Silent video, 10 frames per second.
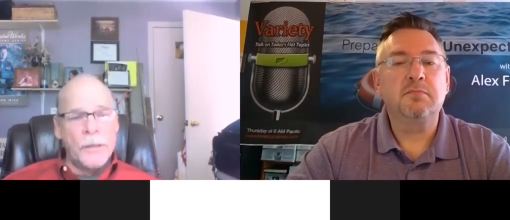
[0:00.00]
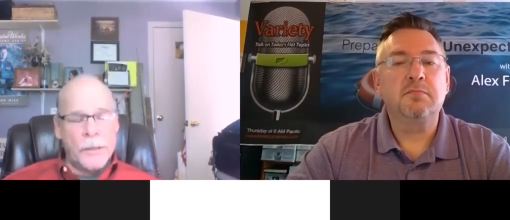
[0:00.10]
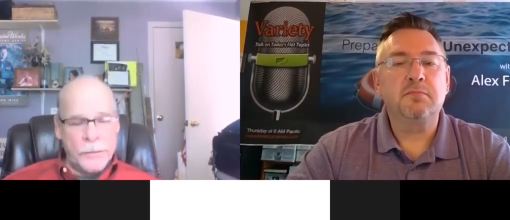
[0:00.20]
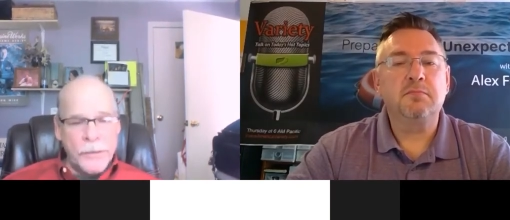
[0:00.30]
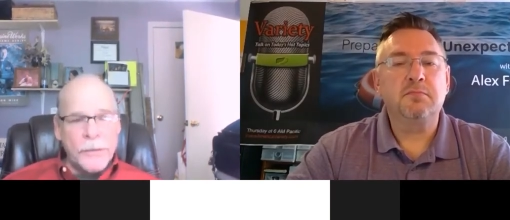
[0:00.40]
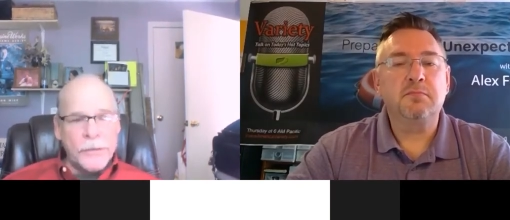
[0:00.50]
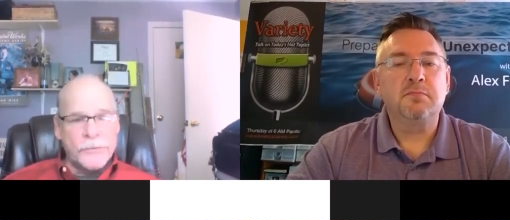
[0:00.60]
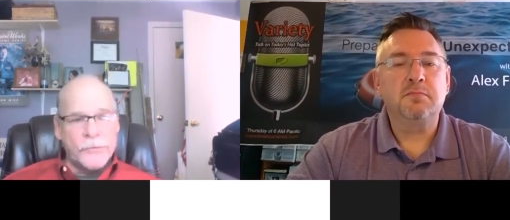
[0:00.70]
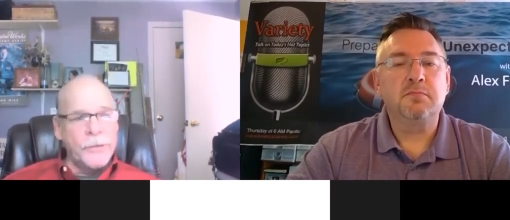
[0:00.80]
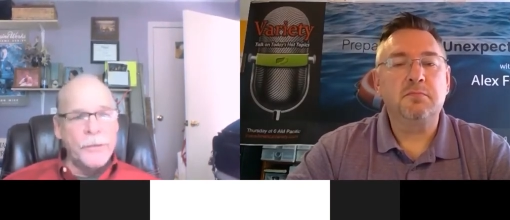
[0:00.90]
Speaker 1: in the
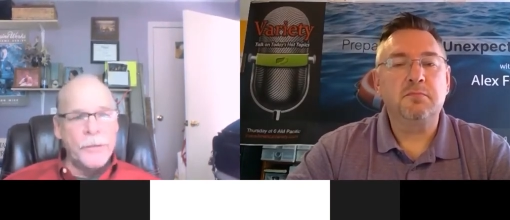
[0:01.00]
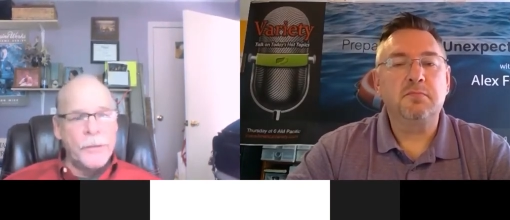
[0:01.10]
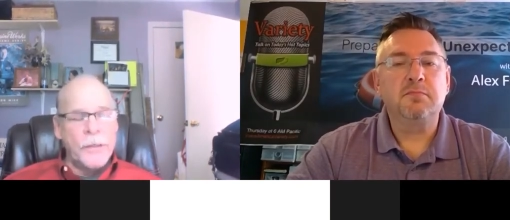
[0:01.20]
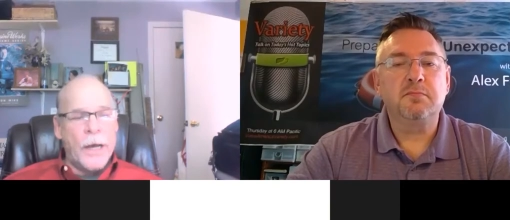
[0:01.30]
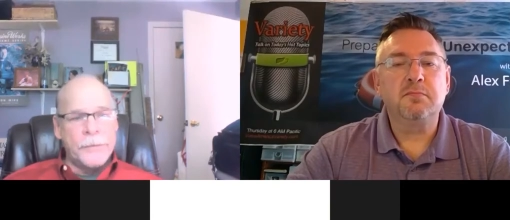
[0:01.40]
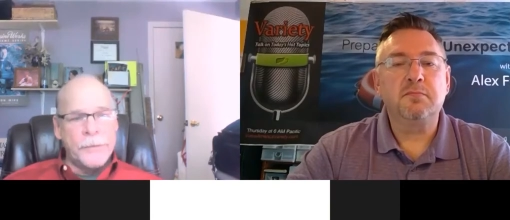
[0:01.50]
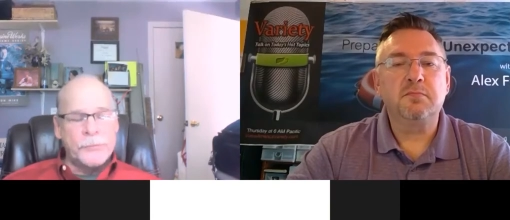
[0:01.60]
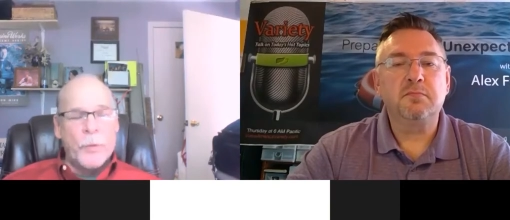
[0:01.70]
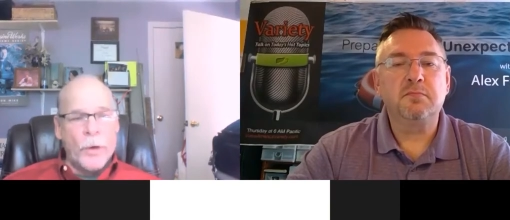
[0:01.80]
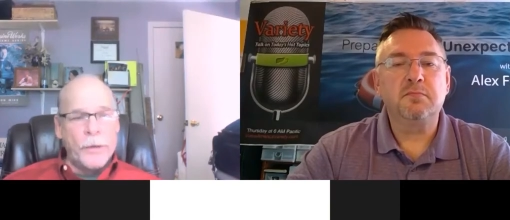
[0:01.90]
industry at this
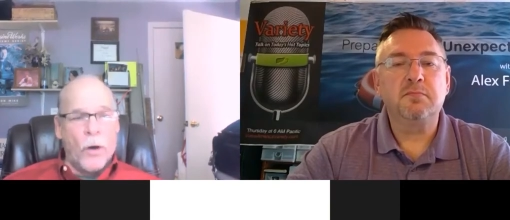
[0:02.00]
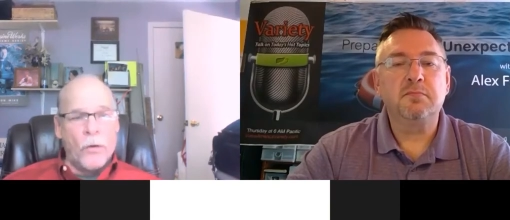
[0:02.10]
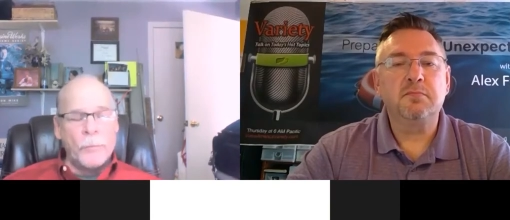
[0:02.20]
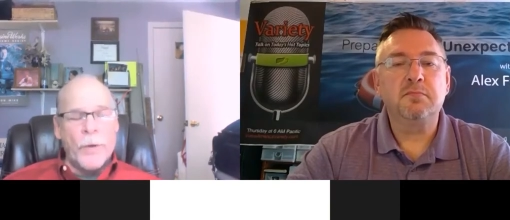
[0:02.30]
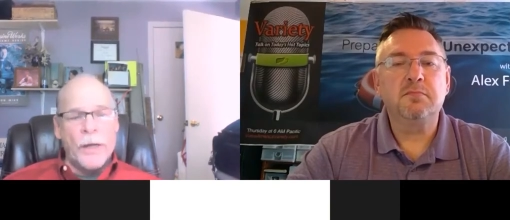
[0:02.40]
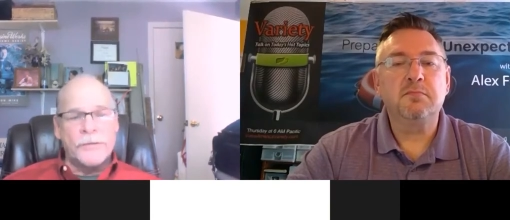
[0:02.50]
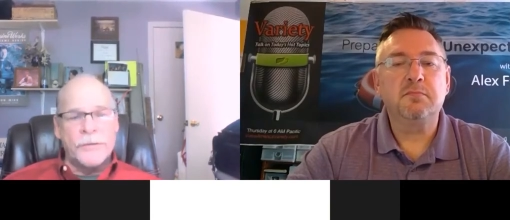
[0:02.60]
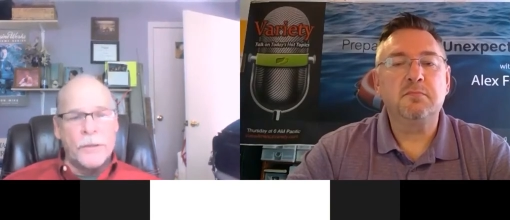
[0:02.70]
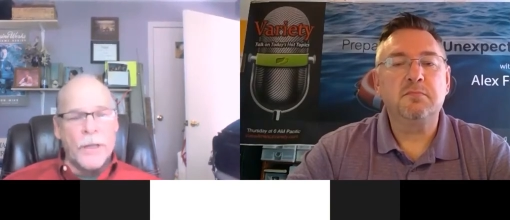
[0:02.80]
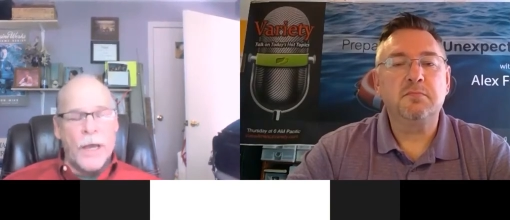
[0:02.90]
point, owned by a
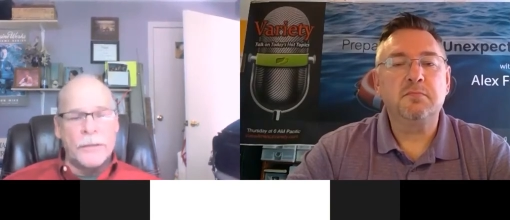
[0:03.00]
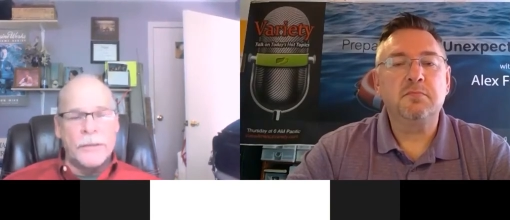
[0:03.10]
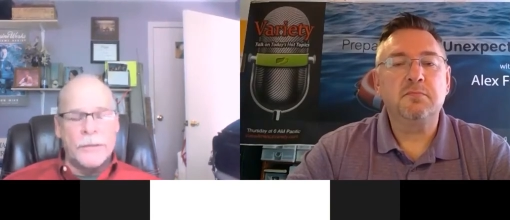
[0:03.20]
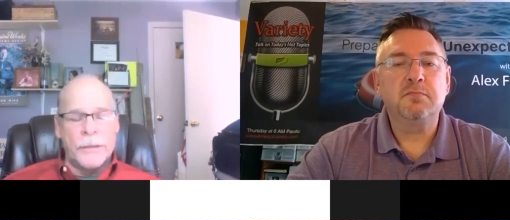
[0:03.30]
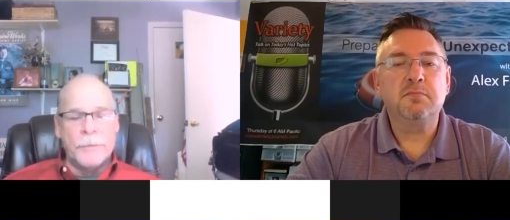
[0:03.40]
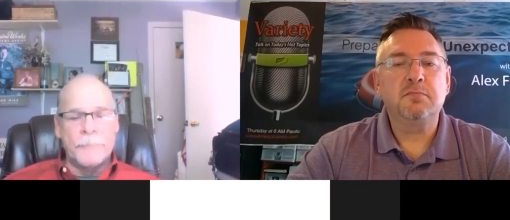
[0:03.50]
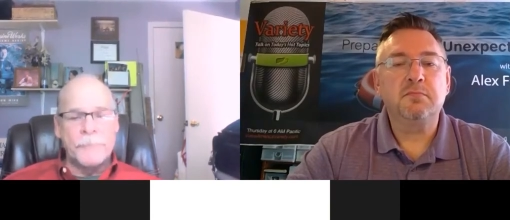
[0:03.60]
single entity.